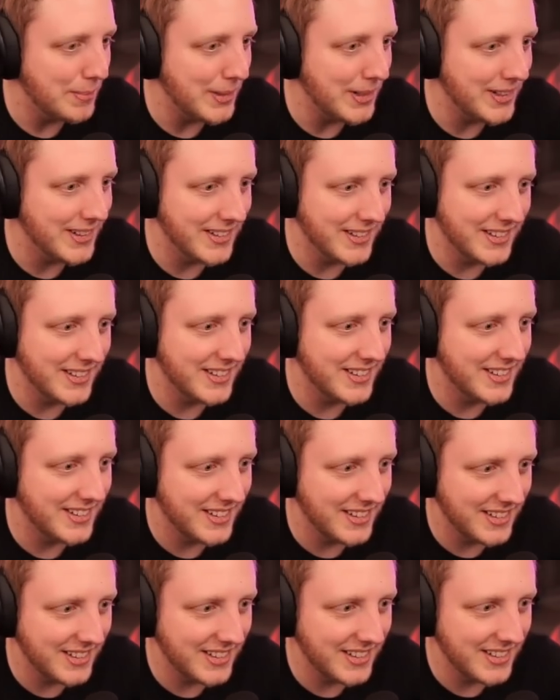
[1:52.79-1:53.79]
but
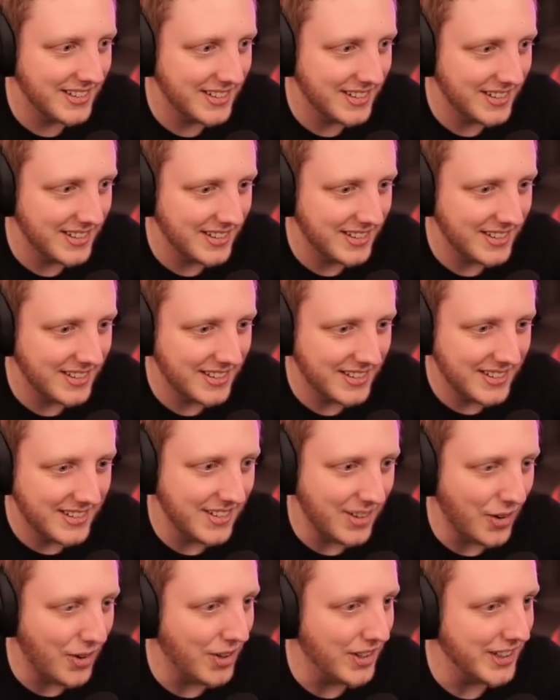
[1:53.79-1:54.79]

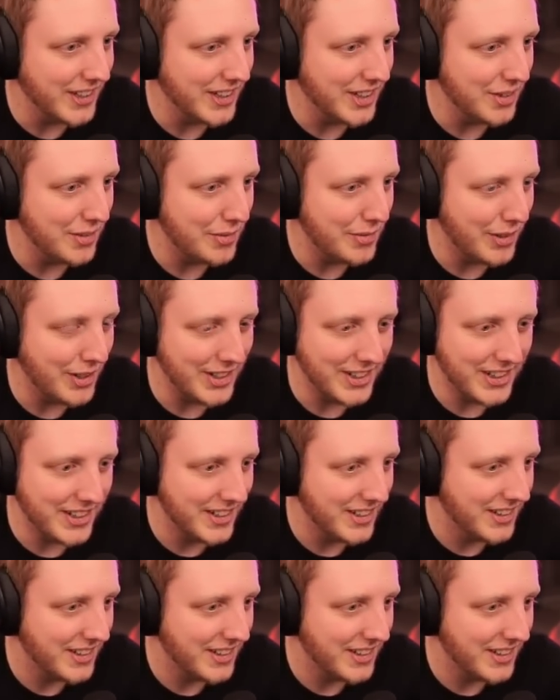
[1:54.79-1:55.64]
all in good fun.